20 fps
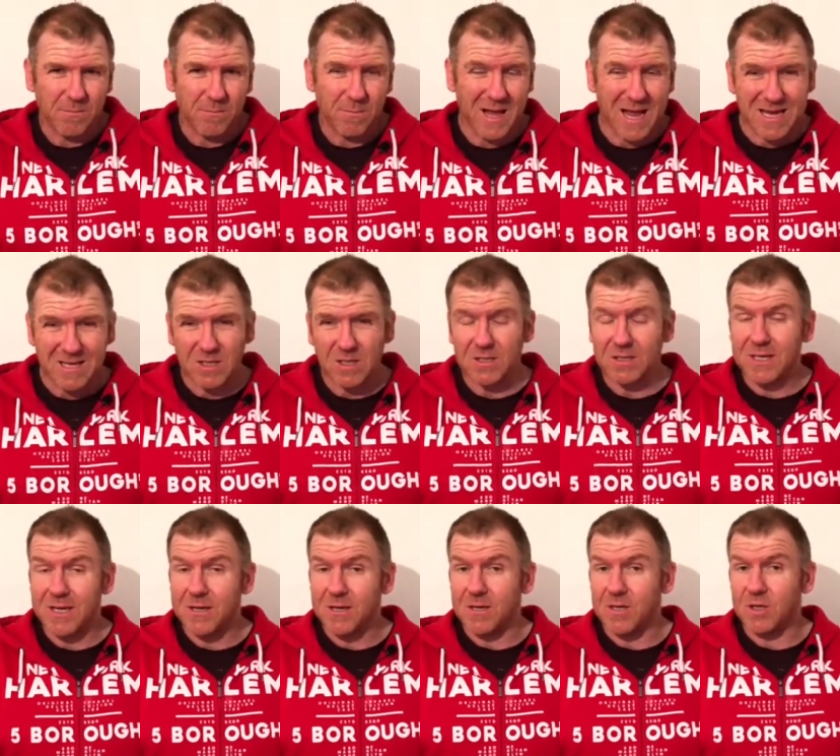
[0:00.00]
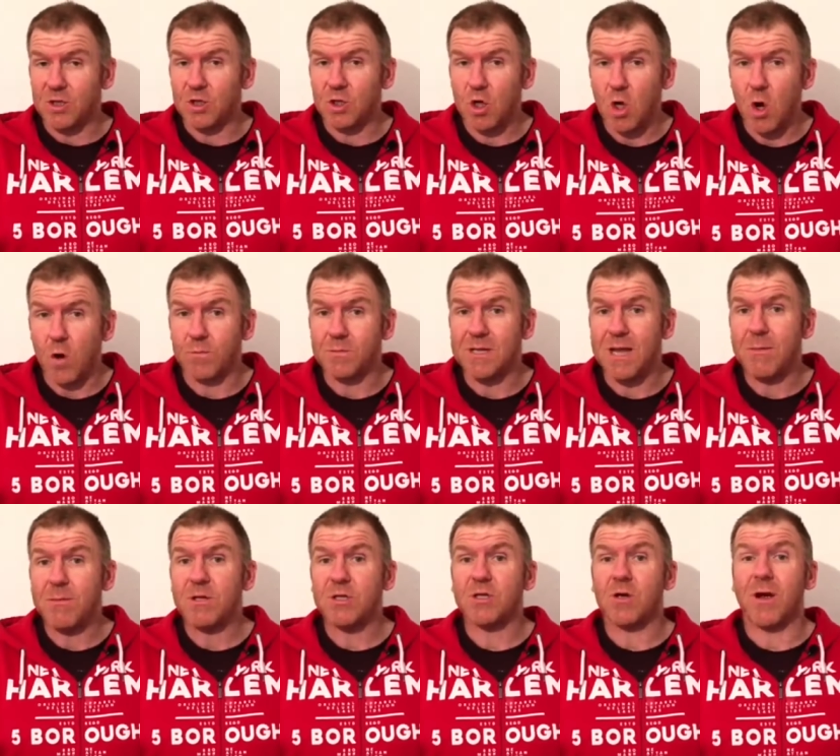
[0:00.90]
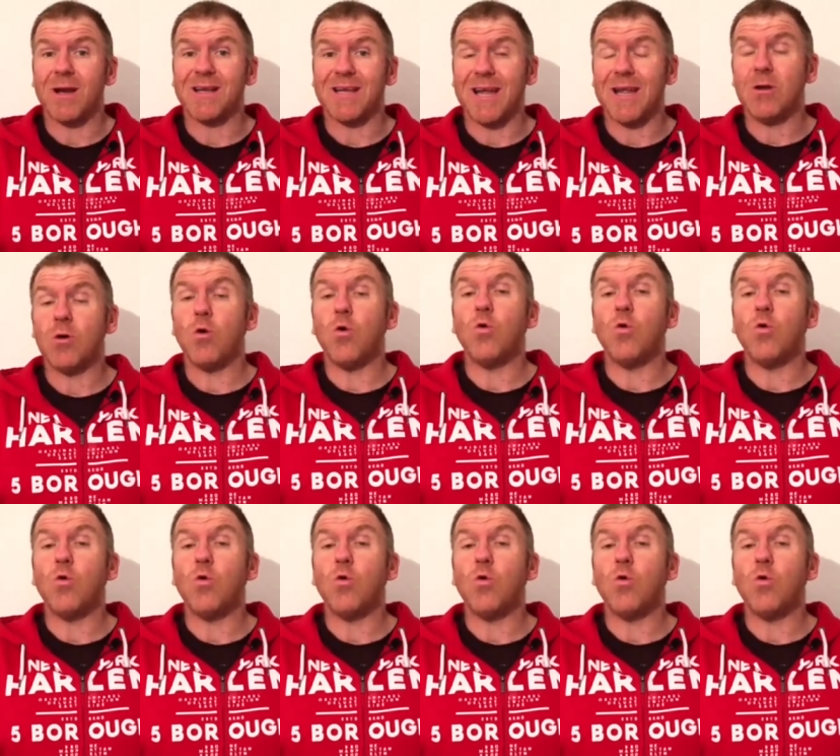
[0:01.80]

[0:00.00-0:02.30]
But as I said at the top, democide can